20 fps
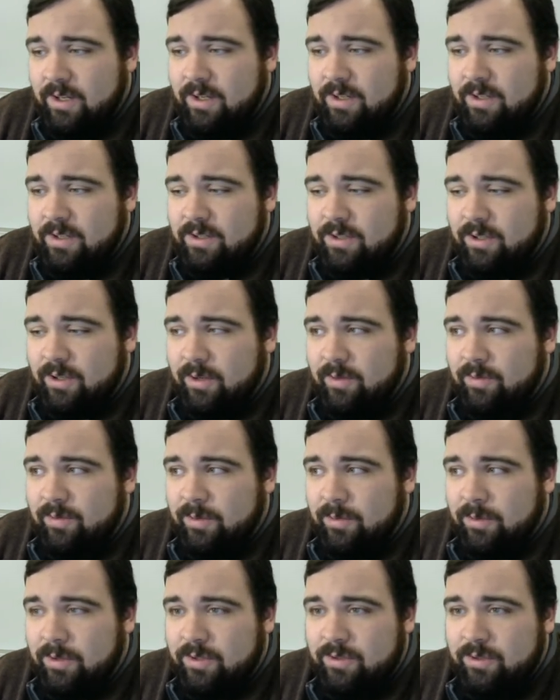So if
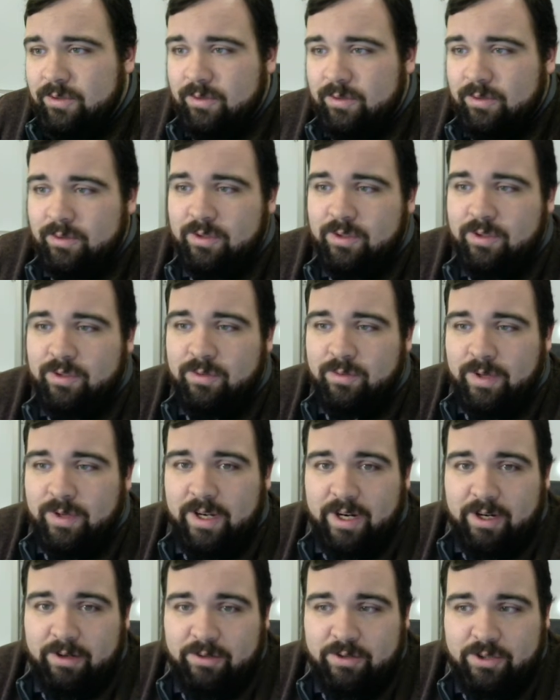we were to create
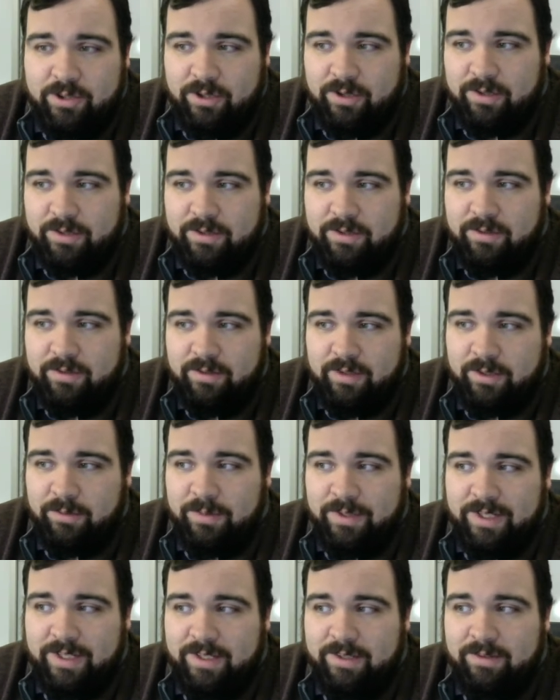our chart like
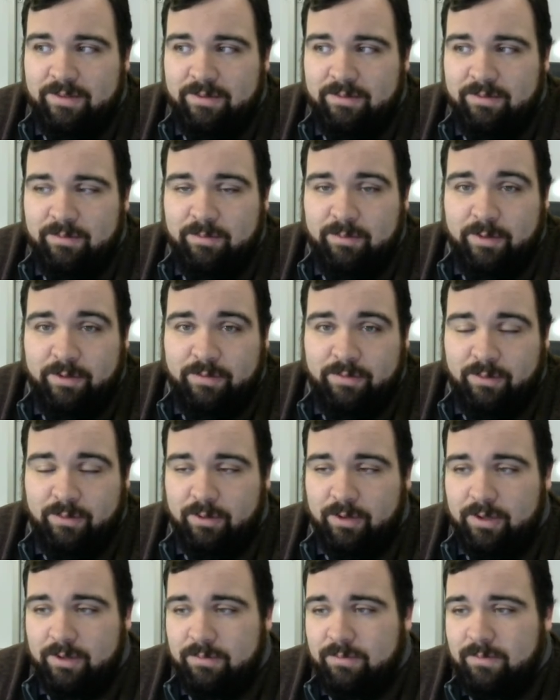we did
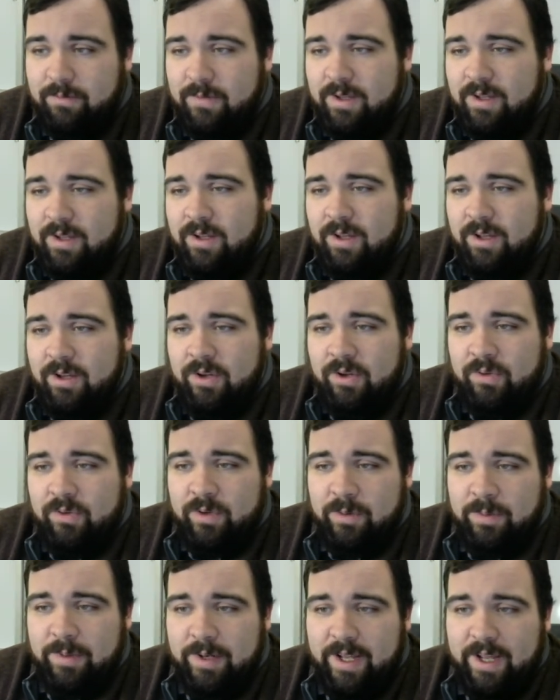before,
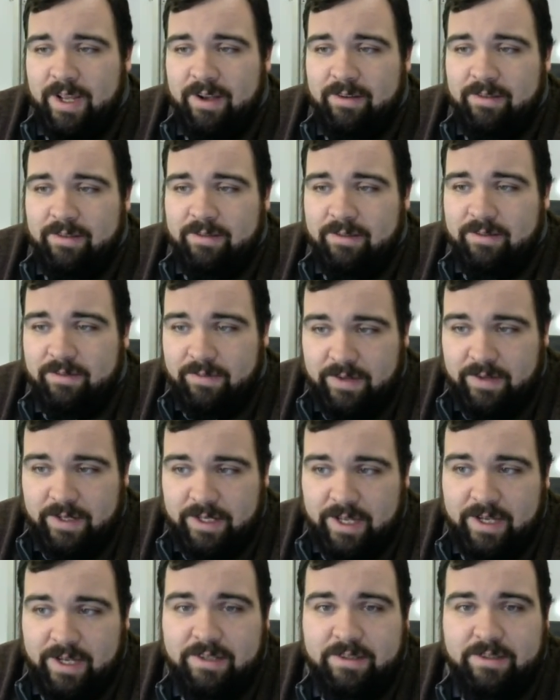we would have
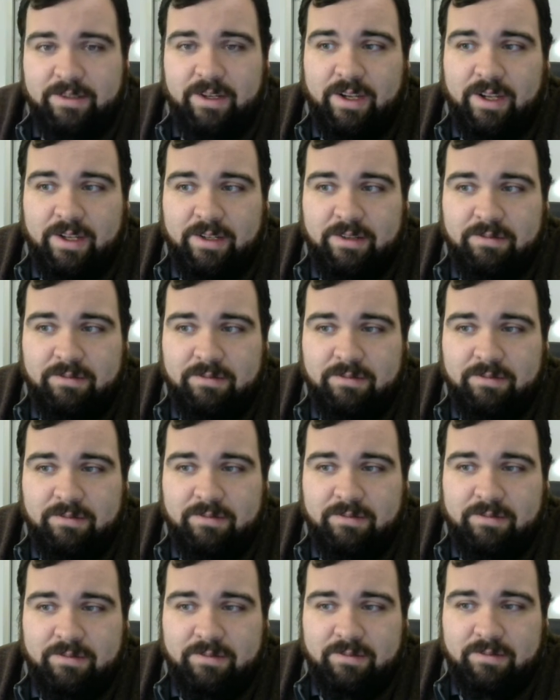Vx and
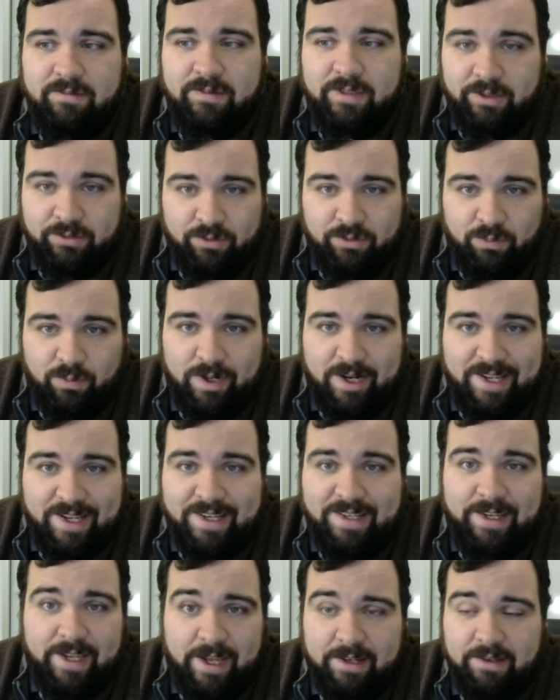delta y
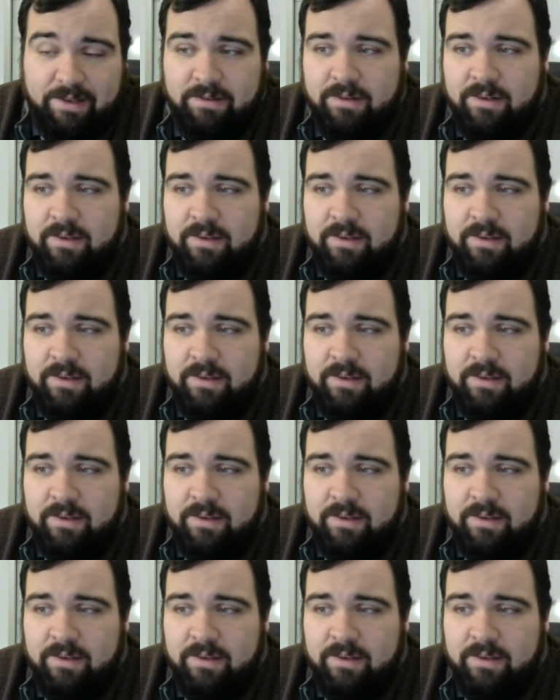again,